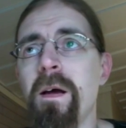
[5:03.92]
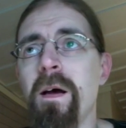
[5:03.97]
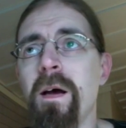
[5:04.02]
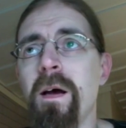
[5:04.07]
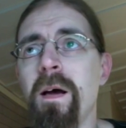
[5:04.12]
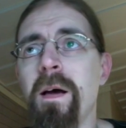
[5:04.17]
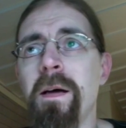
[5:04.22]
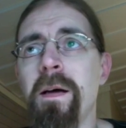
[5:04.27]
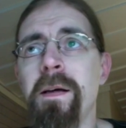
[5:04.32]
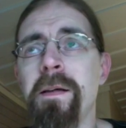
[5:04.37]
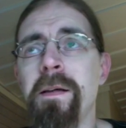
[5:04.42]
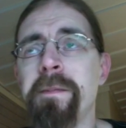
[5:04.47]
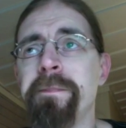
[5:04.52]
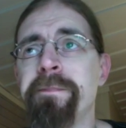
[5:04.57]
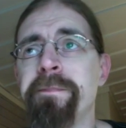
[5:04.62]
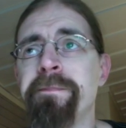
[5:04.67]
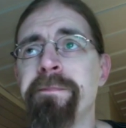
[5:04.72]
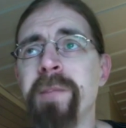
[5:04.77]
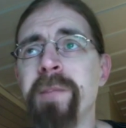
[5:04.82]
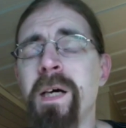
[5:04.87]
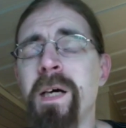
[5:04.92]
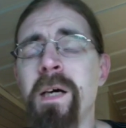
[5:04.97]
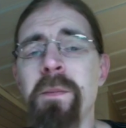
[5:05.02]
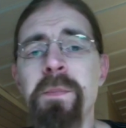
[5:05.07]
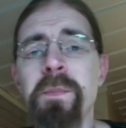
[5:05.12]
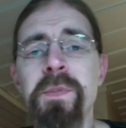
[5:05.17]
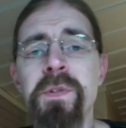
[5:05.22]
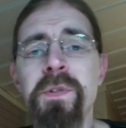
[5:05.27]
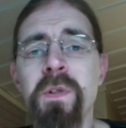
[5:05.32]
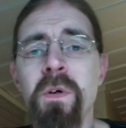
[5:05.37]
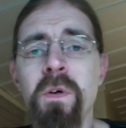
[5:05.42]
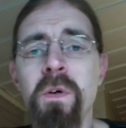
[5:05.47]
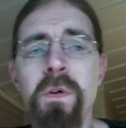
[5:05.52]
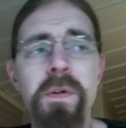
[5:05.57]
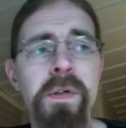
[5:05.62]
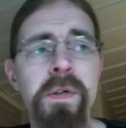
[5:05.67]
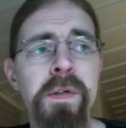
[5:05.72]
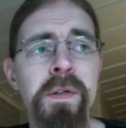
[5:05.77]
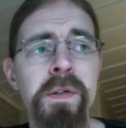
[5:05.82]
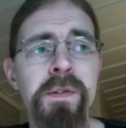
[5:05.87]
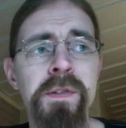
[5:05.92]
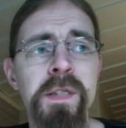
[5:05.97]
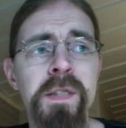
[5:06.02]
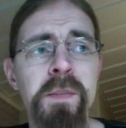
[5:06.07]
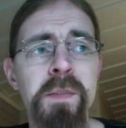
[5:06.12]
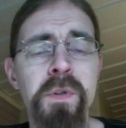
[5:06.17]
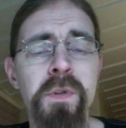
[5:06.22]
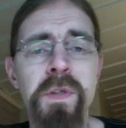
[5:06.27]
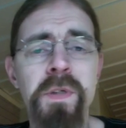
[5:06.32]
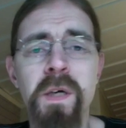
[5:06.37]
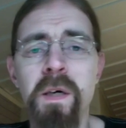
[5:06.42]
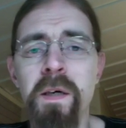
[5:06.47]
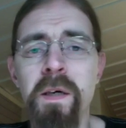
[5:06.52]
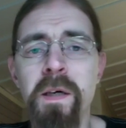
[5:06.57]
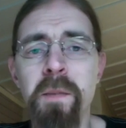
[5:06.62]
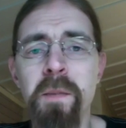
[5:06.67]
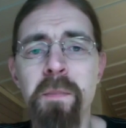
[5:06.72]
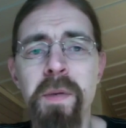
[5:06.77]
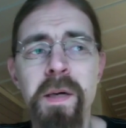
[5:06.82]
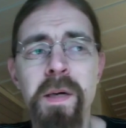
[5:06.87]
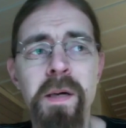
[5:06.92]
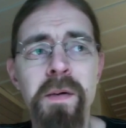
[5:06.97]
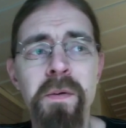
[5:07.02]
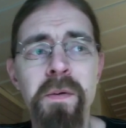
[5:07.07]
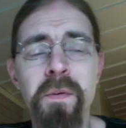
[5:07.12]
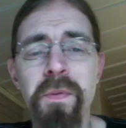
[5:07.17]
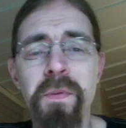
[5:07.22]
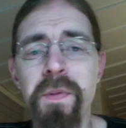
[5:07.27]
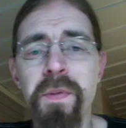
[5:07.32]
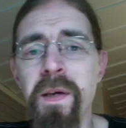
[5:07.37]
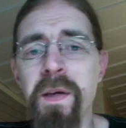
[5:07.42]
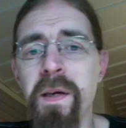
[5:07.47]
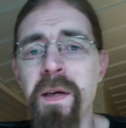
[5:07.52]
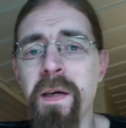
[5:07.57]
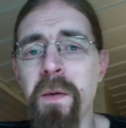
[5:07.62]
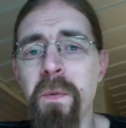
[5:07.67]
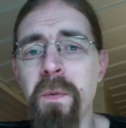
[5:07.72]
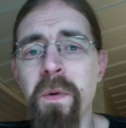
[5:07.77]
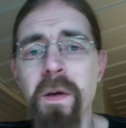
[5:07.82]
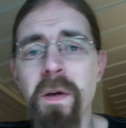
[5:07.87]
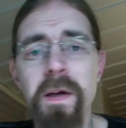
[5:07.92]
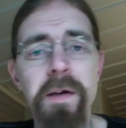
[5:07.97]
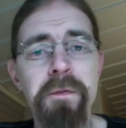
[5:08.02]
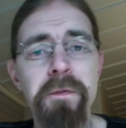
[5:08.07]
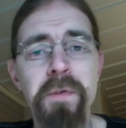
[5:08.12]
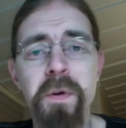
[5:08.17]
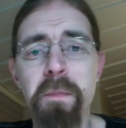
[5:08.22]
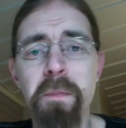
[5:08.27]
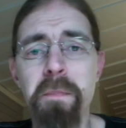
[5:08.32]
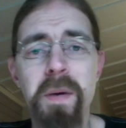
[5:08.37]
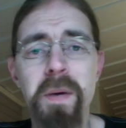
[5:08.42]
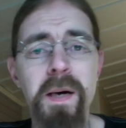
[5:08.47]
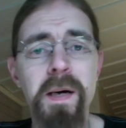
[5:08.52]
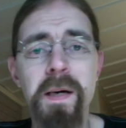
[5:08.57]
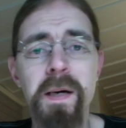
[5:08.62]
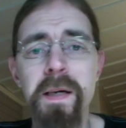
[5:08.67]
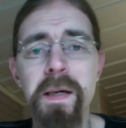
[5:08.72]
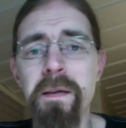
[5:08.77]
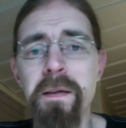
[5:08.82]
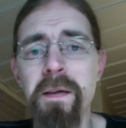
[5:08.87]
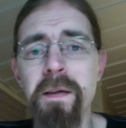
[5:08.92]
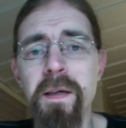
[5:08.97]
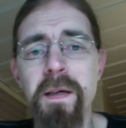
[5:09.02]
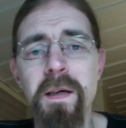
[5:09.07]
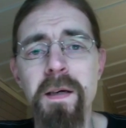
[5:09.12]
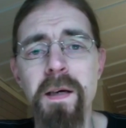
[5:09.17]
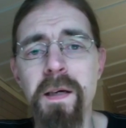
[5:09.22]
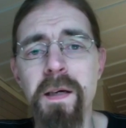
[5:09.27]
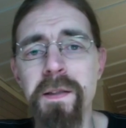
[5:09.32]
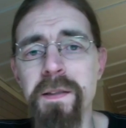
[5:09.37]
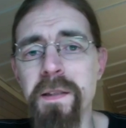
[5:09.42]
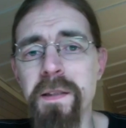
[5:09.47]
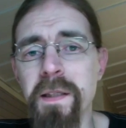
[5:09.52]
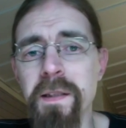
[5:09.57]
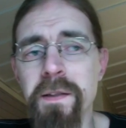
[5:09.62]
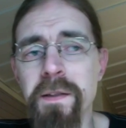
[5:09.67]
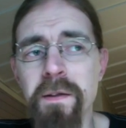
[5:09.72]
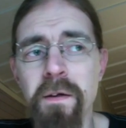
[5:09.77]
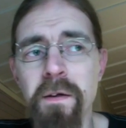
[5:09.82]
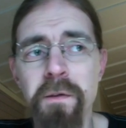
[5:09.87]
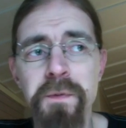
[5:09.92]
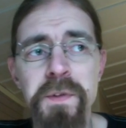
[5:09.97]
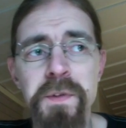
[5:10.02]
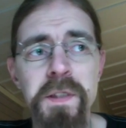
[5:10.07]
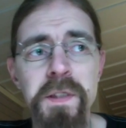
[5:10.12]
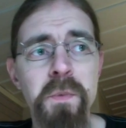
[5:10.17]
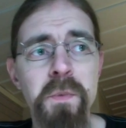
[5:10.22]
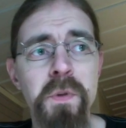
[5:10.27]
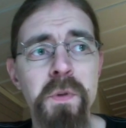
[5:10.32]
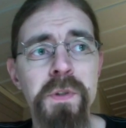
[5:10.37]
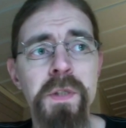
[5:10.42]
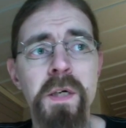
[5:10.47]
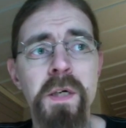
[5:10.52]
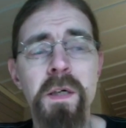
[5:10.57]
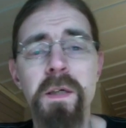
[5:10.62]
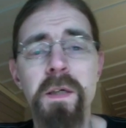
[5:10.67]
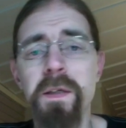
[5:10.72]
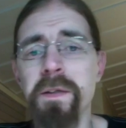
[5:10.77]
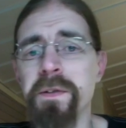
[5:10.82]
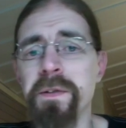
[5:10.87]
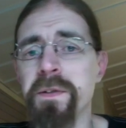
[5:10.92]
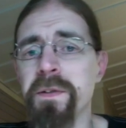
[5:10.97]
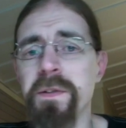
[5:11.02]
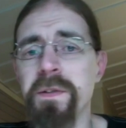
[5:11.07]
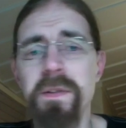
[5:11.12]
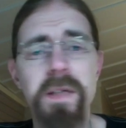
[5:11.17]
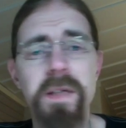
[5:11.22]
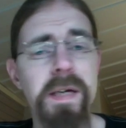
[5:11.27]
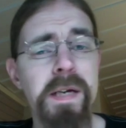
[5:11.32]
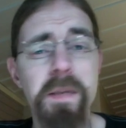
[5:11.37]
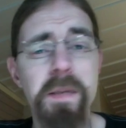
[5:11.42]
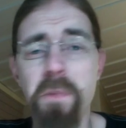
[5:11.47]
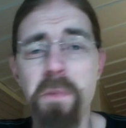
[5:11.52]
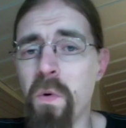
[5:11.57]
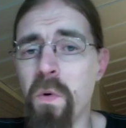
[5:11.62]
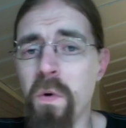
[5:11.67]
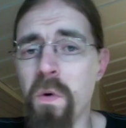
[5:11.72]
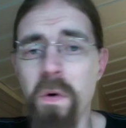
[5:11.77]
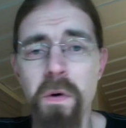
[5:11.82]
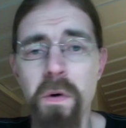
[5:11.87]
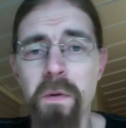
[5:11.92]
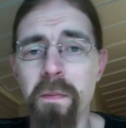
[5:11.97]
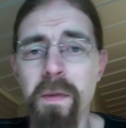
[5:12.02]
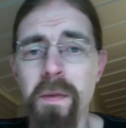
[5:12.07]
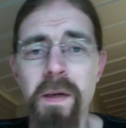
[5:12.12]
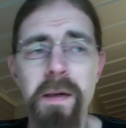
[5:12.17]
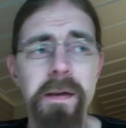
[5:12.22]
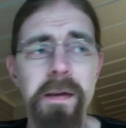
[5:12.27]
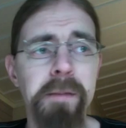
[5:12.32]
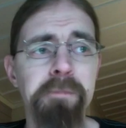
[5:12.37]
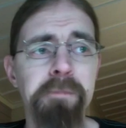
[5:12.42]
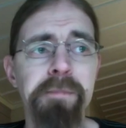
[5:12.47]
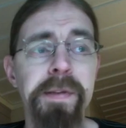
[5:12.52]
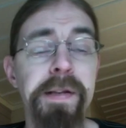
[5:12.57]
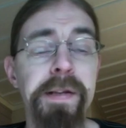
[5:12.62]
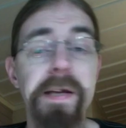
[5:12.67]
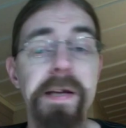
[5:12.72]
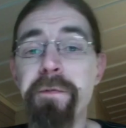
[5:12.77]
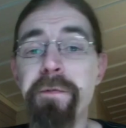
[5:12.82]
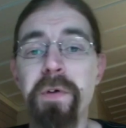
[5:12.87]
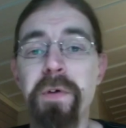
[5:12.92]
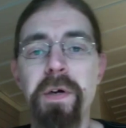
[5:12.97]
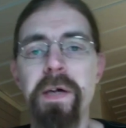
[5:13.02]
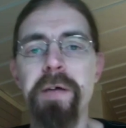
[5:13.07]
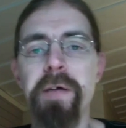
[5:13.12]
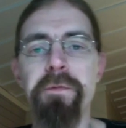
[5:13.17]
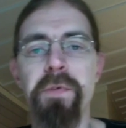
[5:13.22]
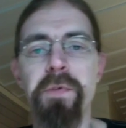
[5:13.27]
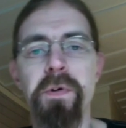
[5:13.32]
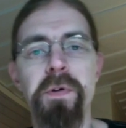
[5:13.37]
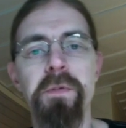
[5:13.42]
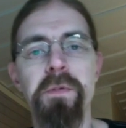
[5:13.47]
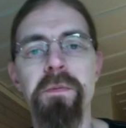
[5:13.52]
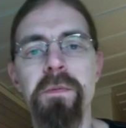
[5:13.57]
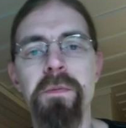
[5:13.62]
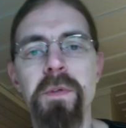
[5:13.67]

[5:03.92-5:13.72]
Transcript: I'm sorry, Seymour Duncan, but I don't think I will ever buy a set of Seymour Duncans anymore. Never ever.